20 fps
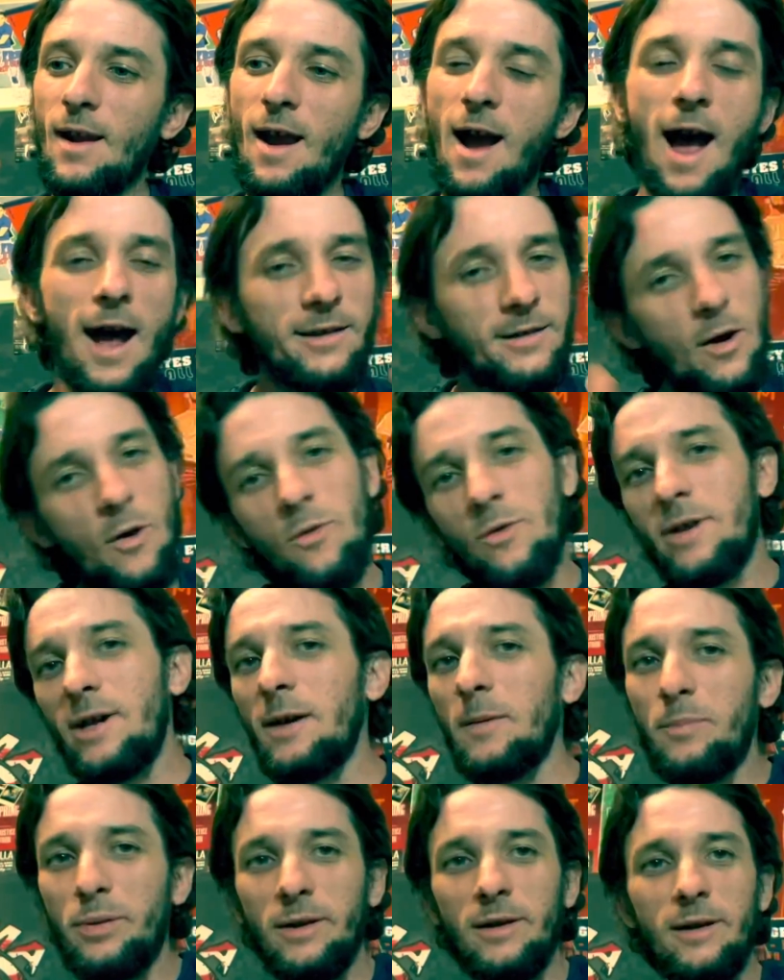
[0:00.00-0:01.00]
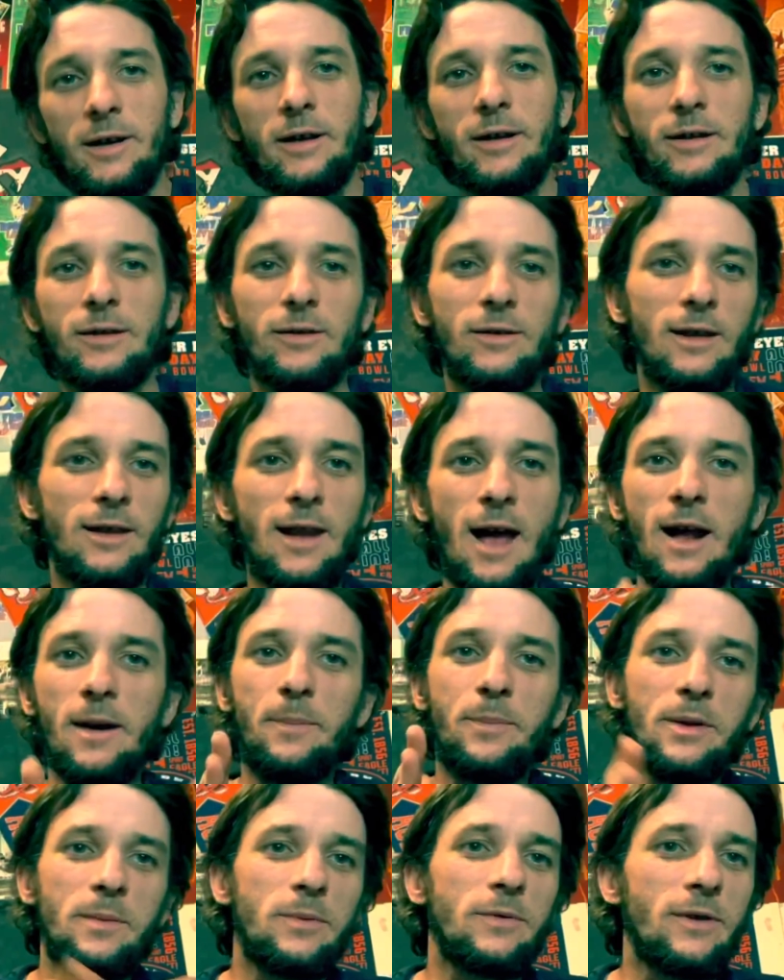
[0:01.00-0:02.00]
I don't get political. A lot of
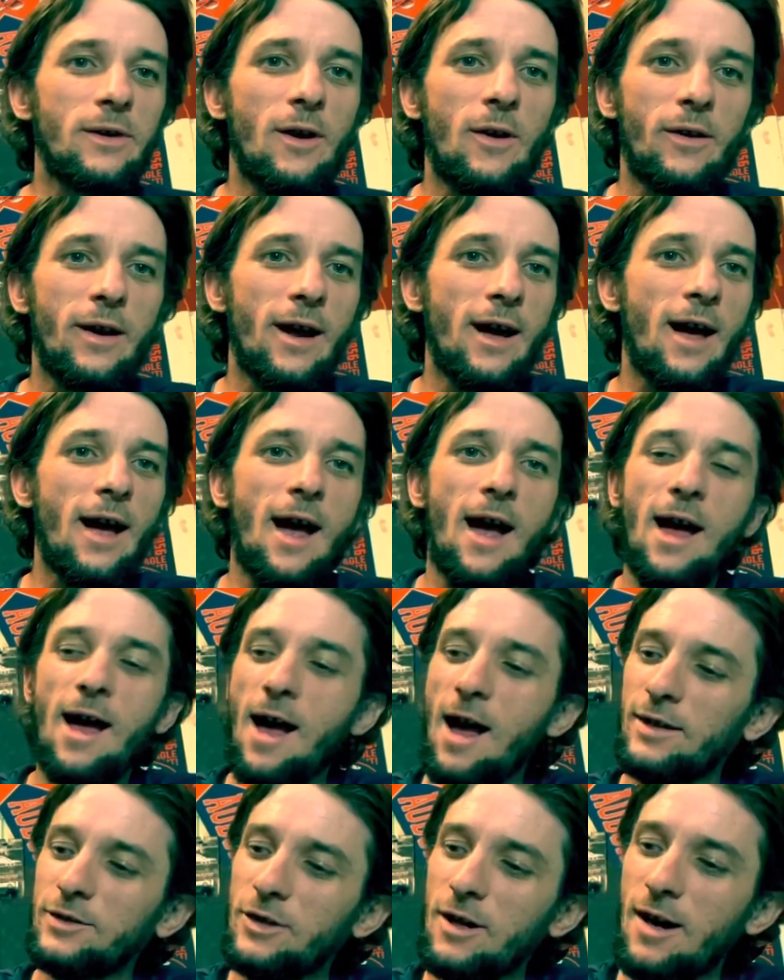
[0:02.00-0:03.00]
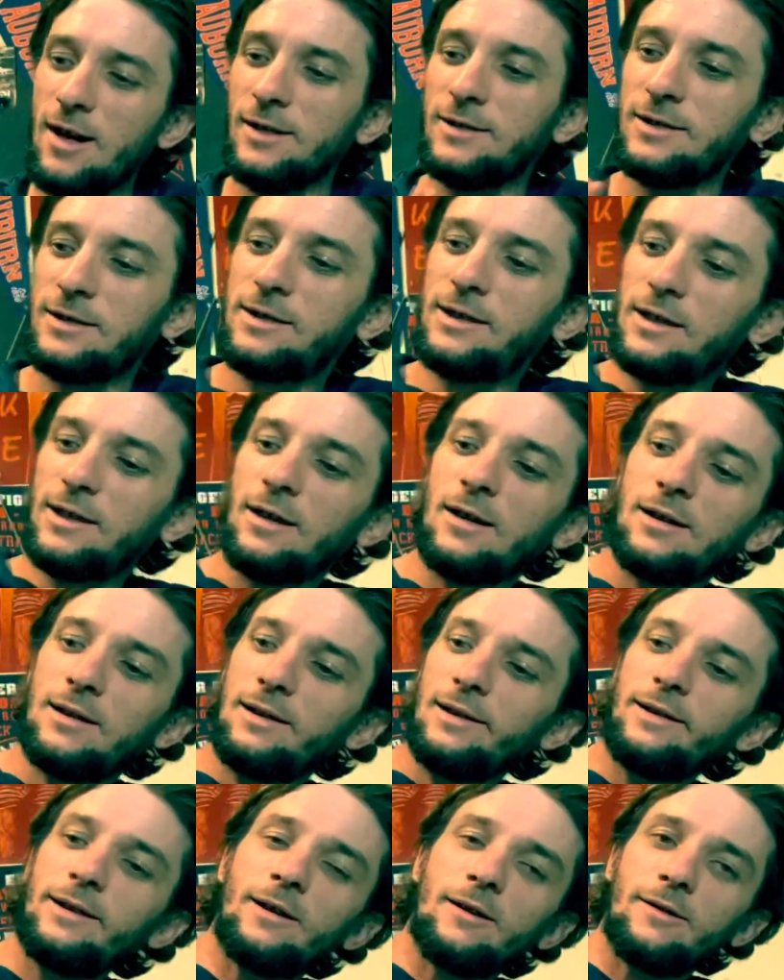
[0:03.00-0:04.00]
people know that. I, I try and steer
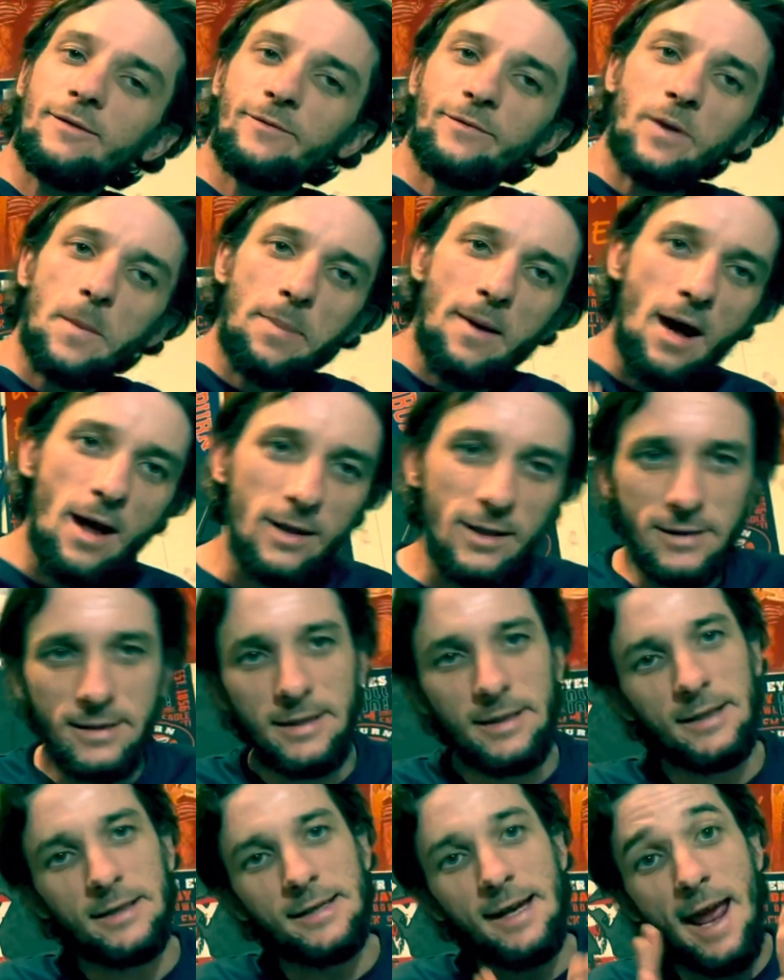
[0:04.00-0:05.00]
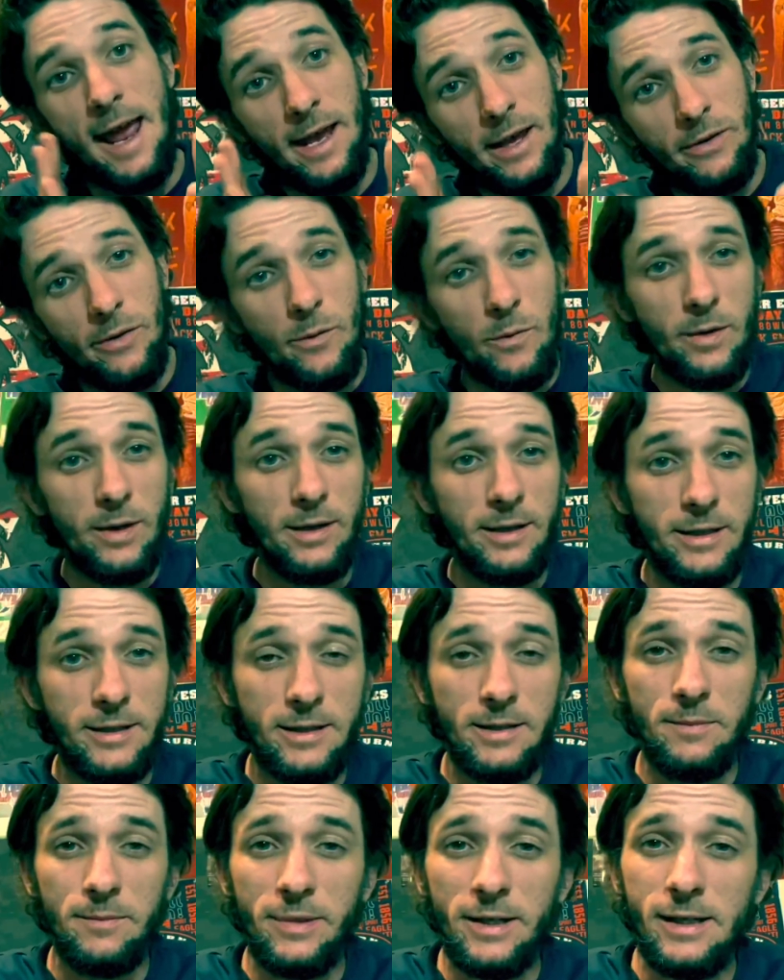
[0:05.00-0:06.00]
clear of the politics and the
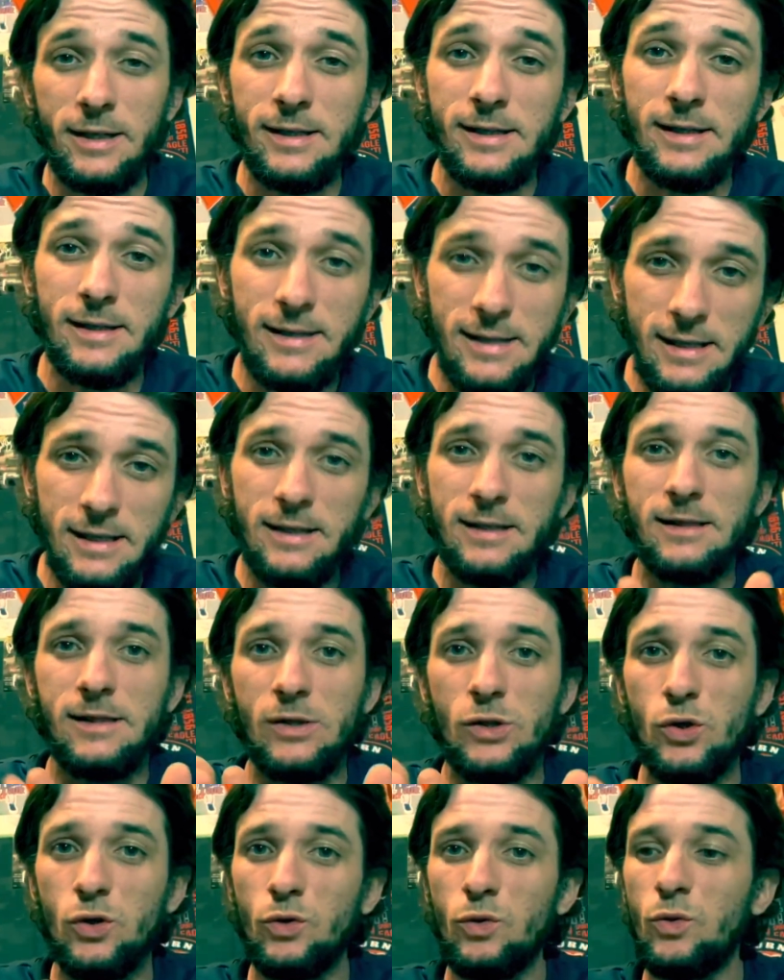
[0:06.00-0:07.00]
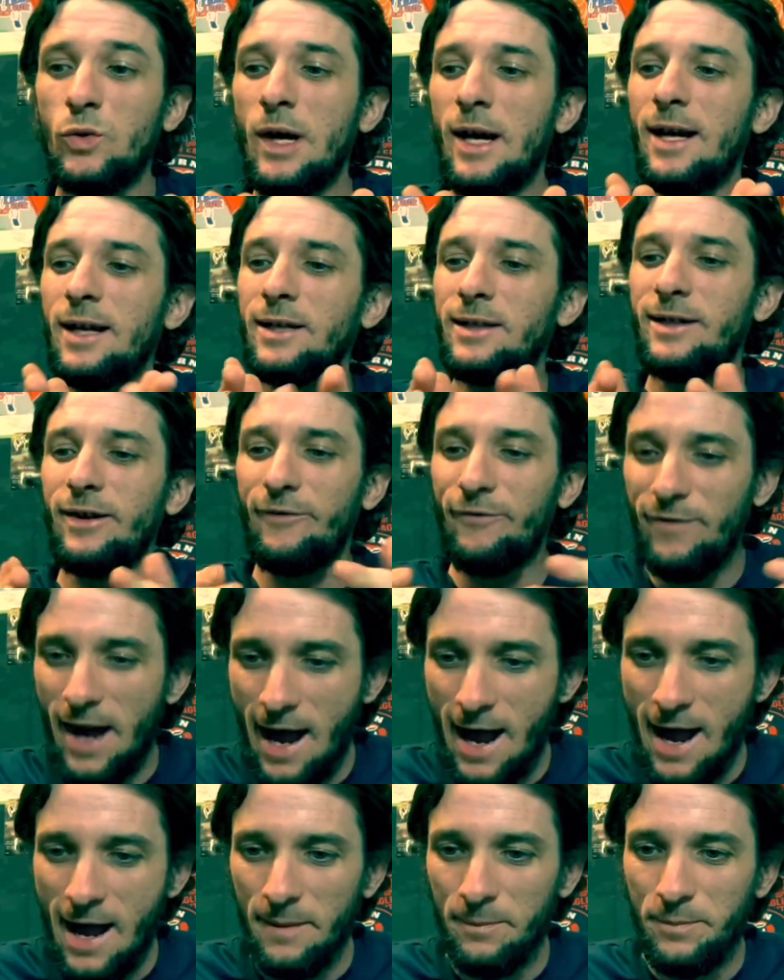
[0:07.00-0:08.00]
religion because it tends to
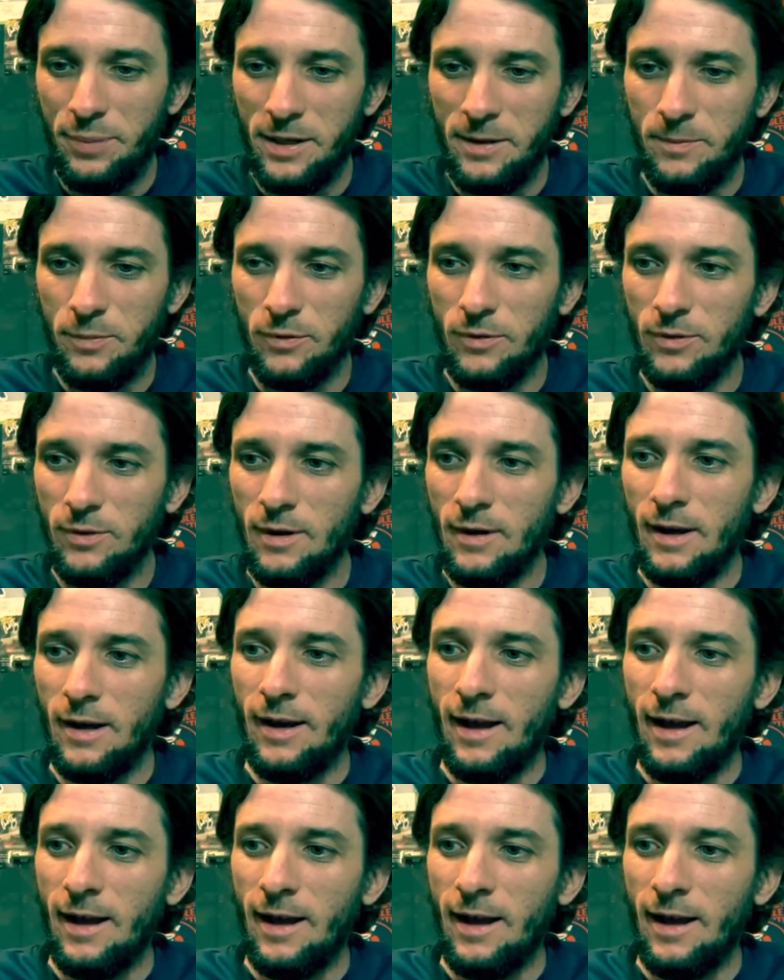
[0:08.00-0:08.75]
divide people.